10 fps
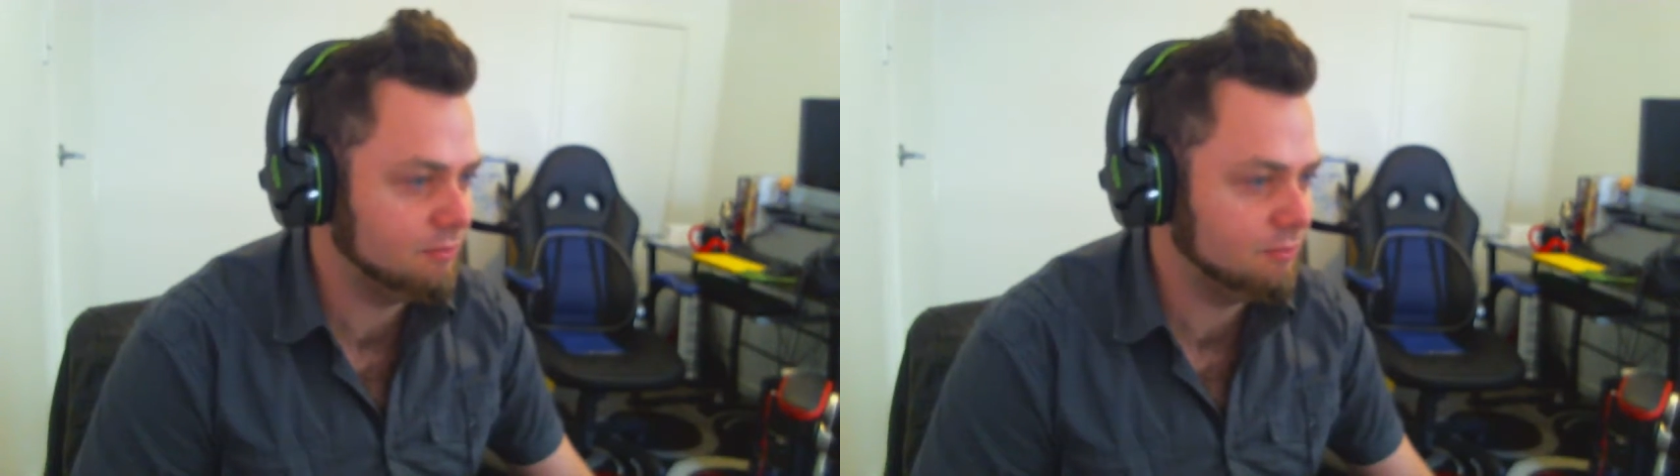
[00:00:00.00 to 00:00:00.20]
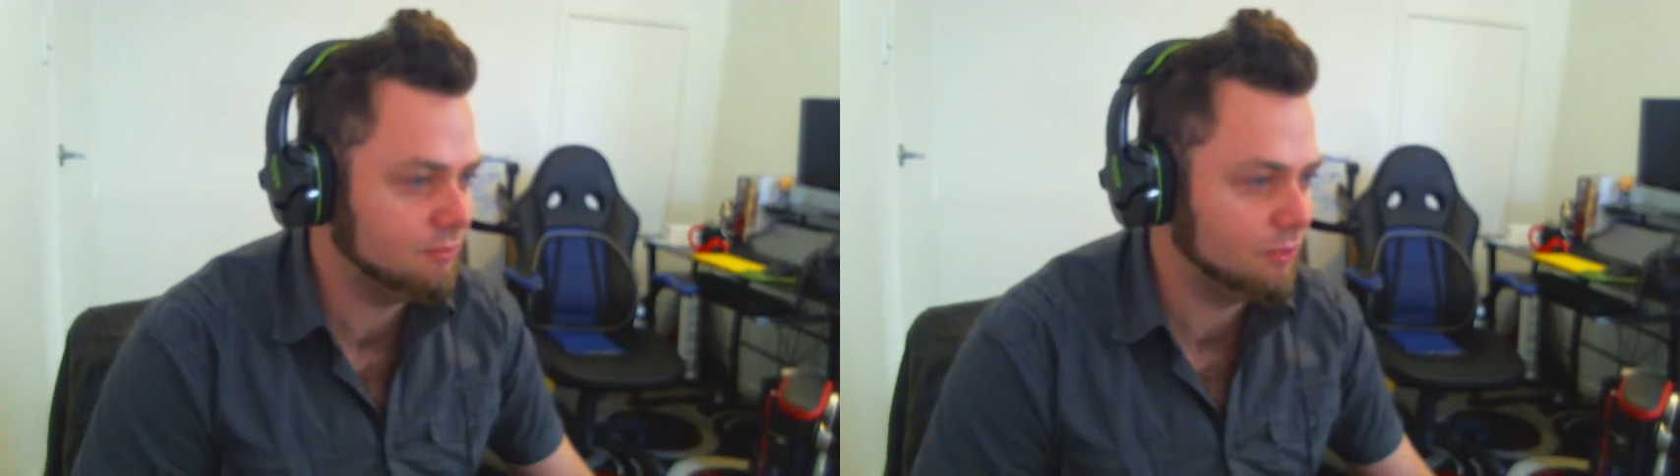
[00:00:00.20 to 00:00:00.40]

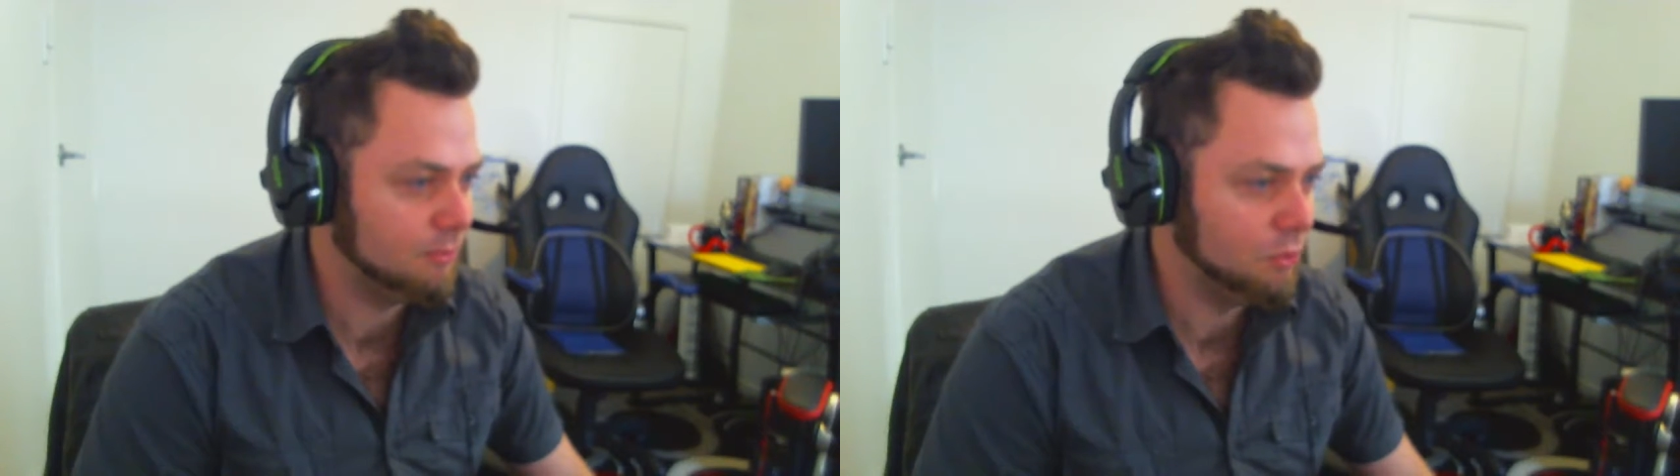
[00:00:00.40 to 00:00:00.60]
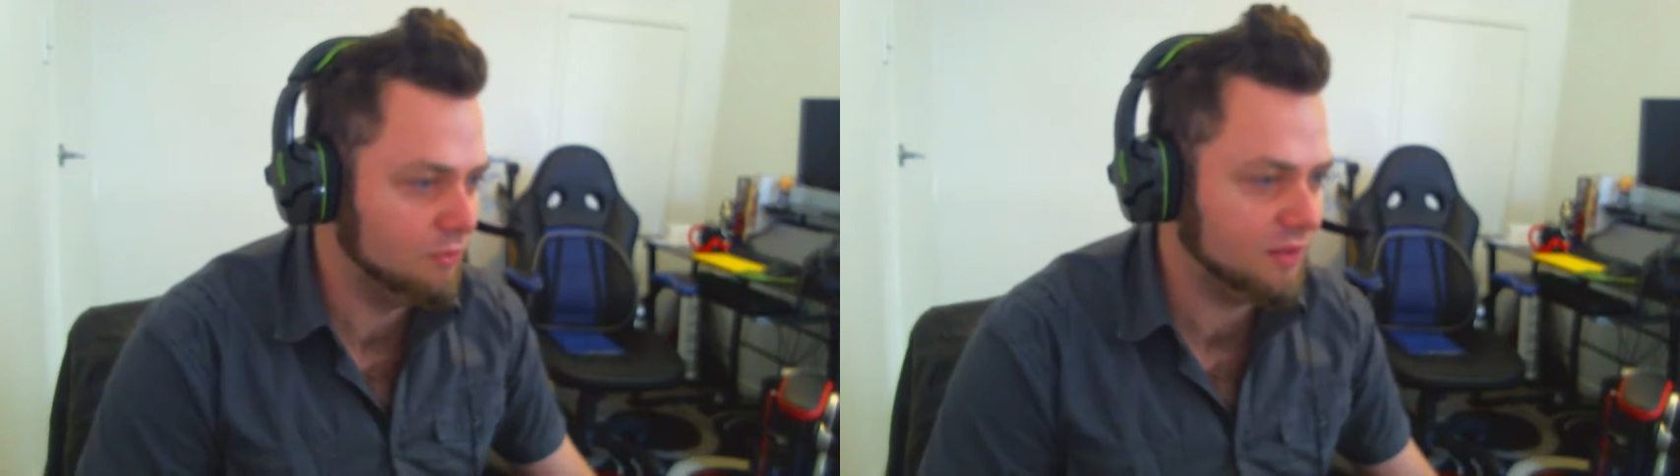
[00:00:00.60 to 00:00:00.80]

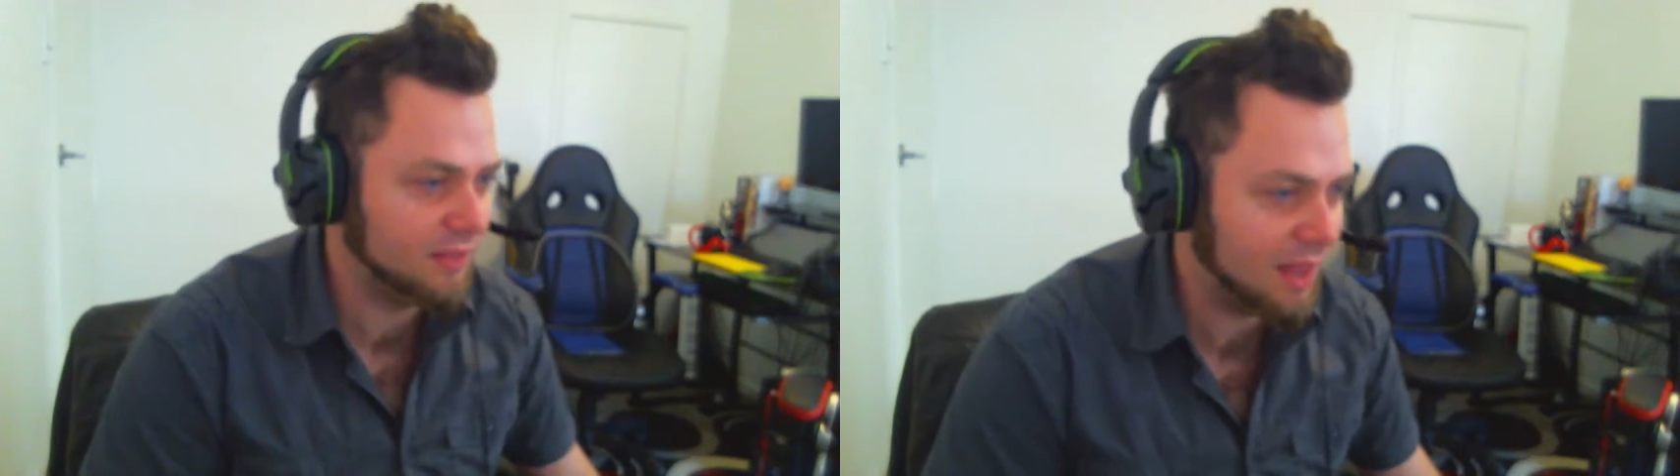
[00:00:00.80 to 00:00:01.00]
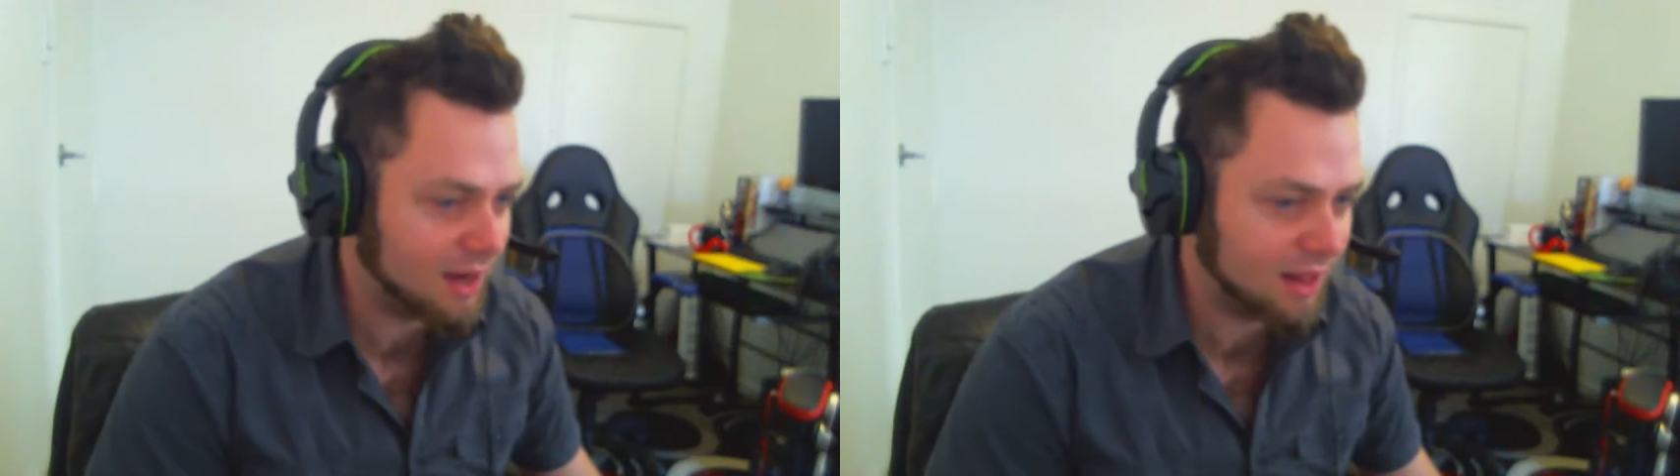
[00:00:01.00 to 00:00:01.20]
removing
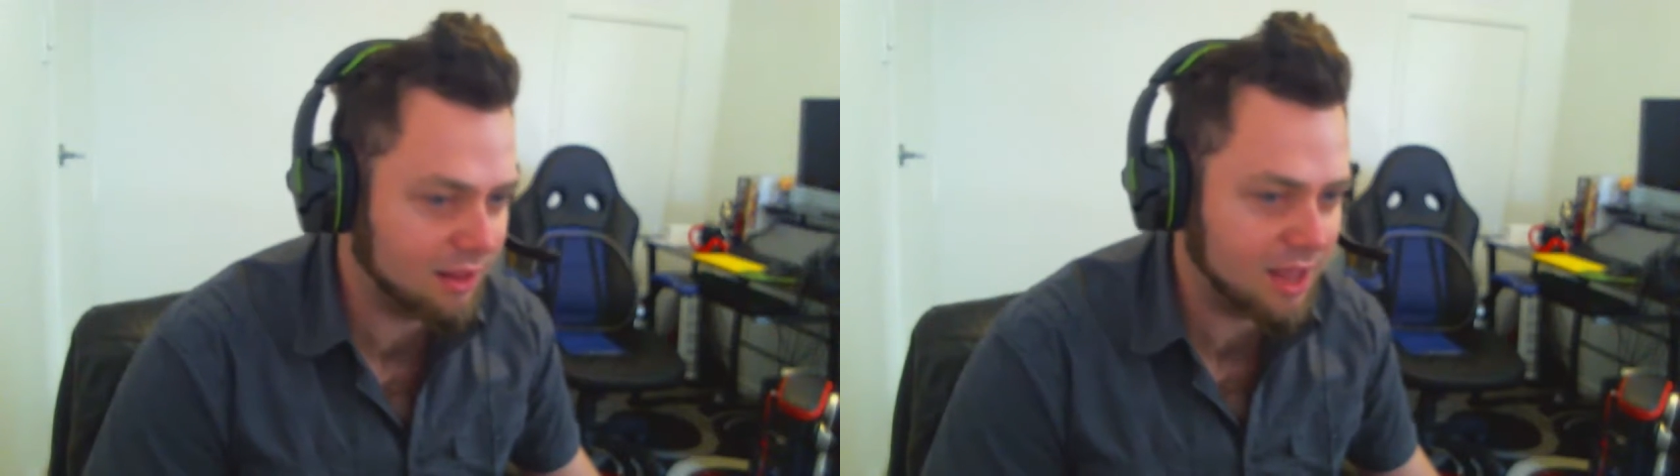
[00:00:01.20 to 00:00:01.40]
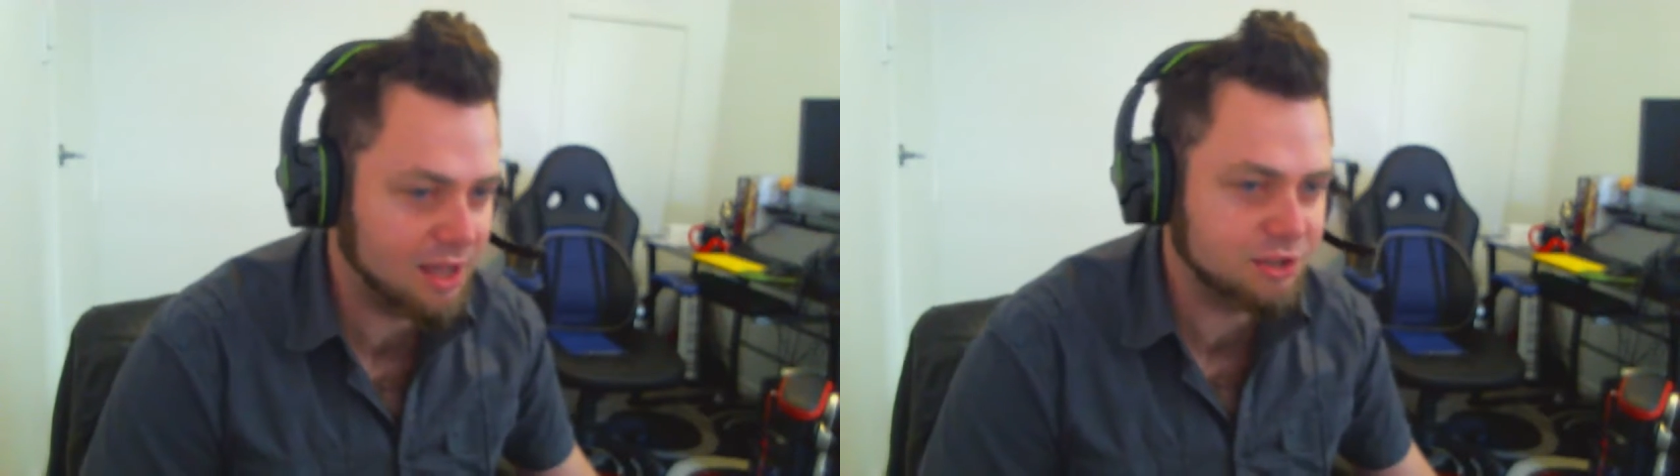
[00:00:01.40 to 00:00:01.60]
that
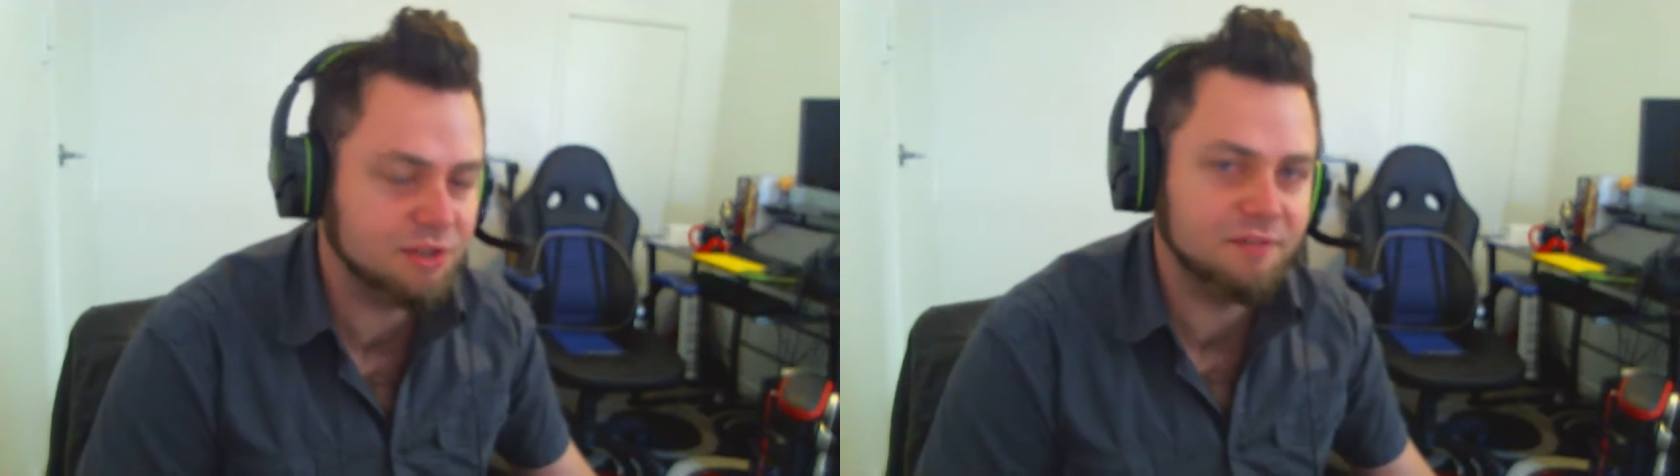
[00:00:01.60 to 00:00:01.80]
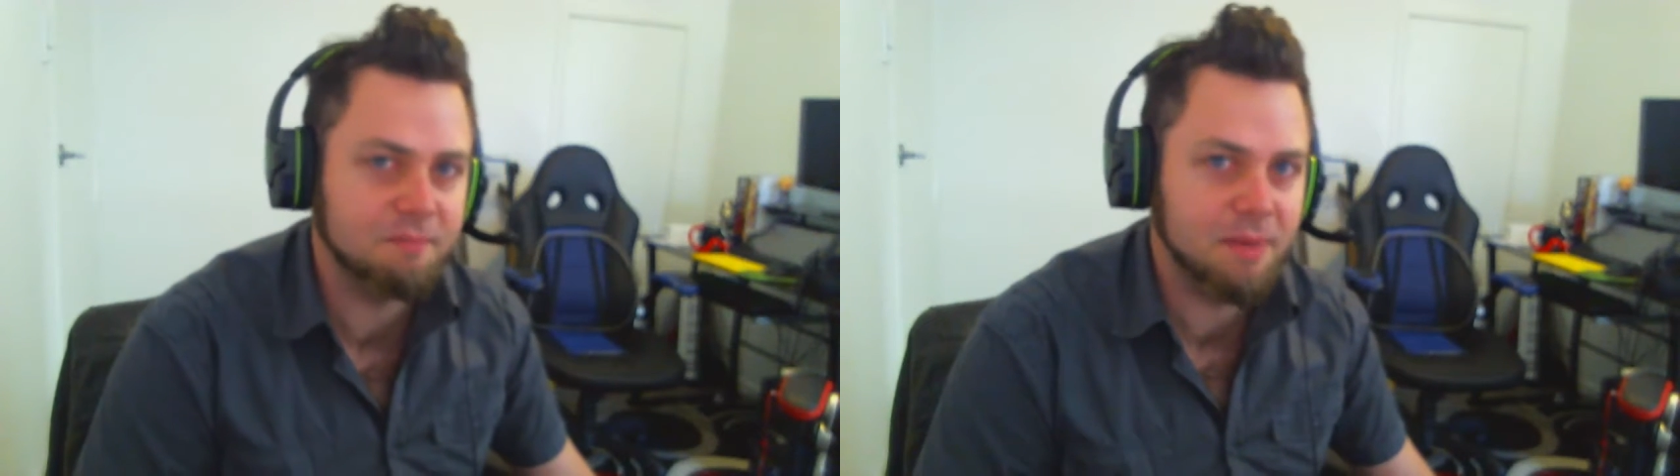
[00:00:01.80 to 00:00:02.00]
allocation
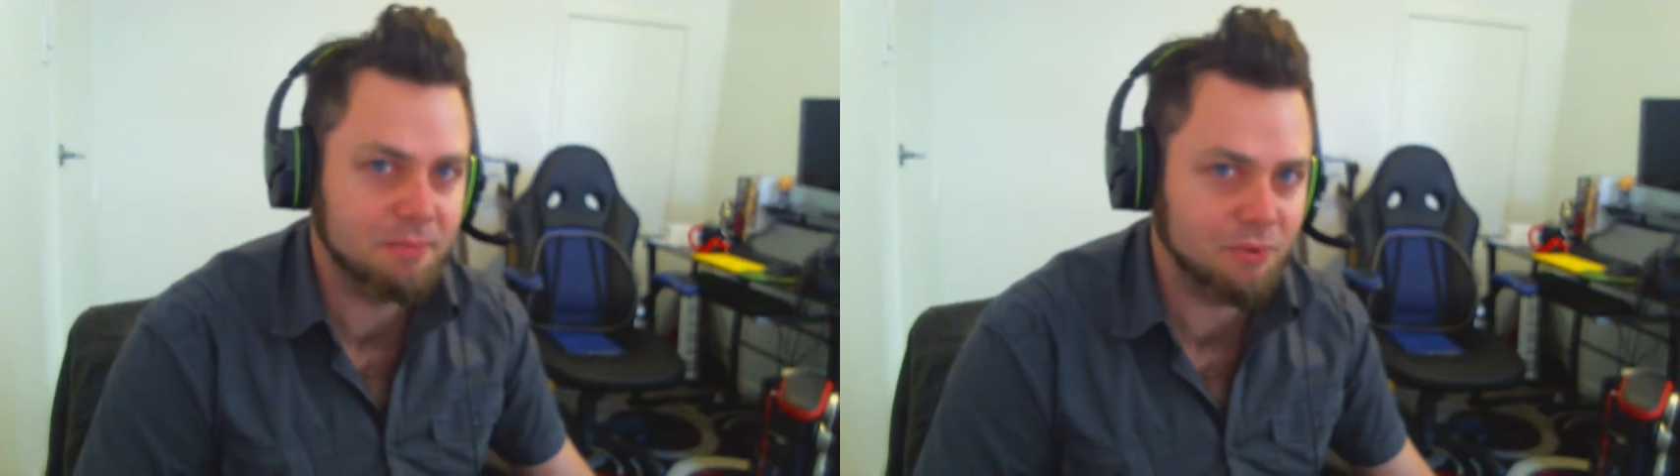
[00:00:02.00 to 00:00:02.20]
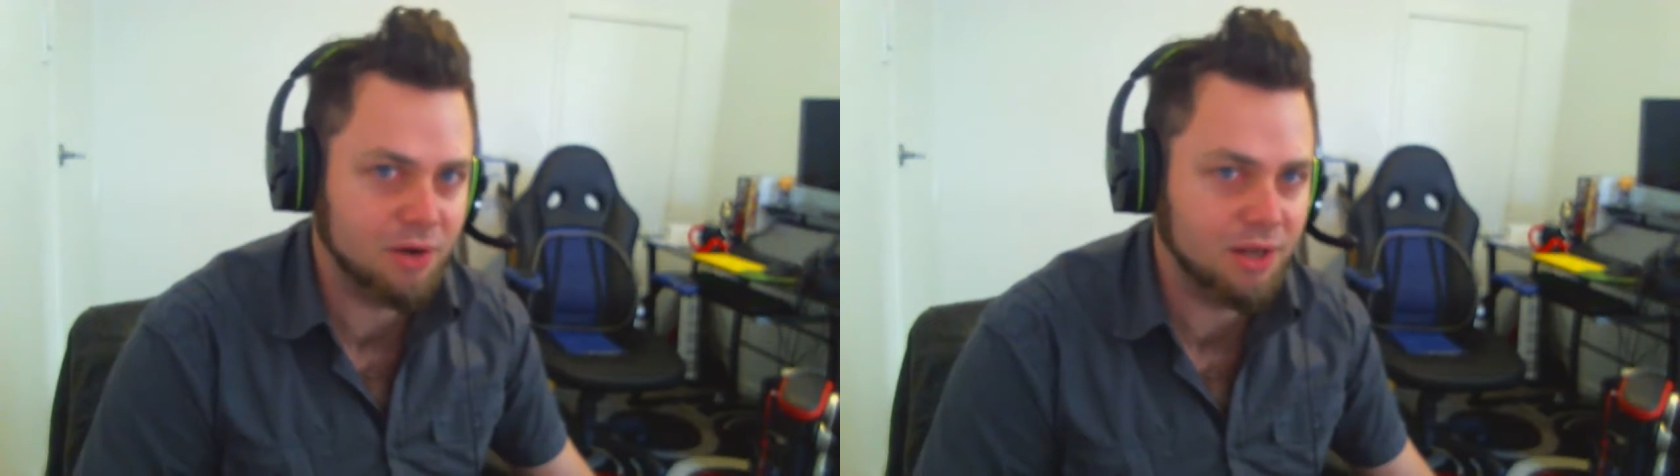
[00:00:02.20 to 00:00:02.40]
of
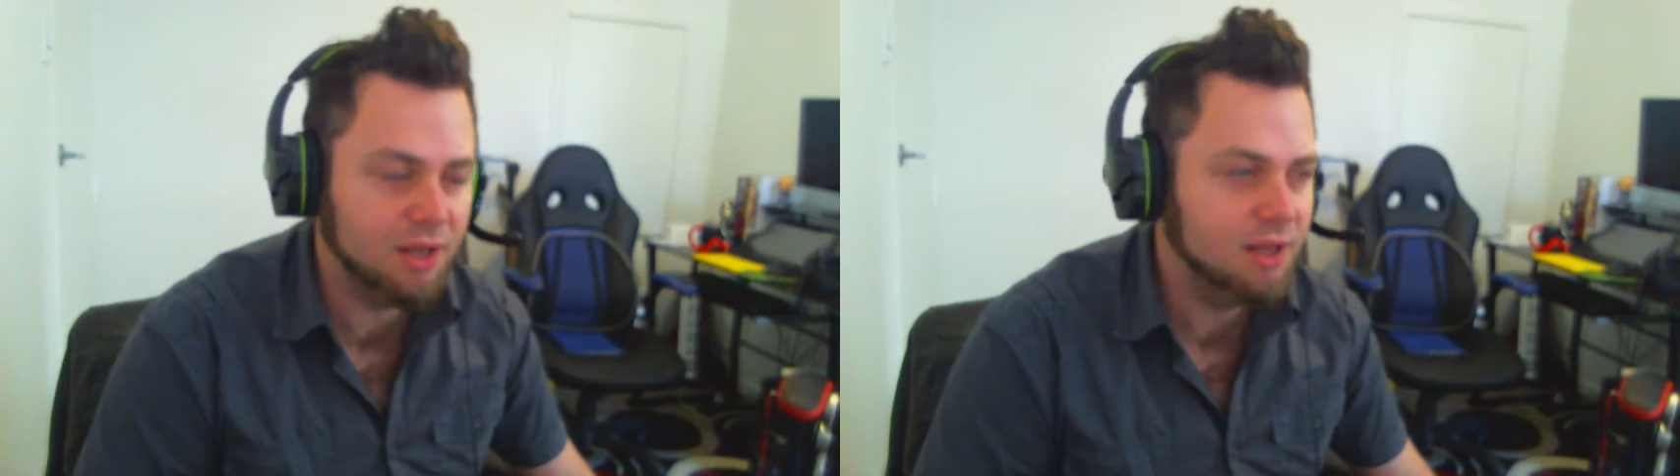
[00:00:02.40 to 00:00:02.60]
memory.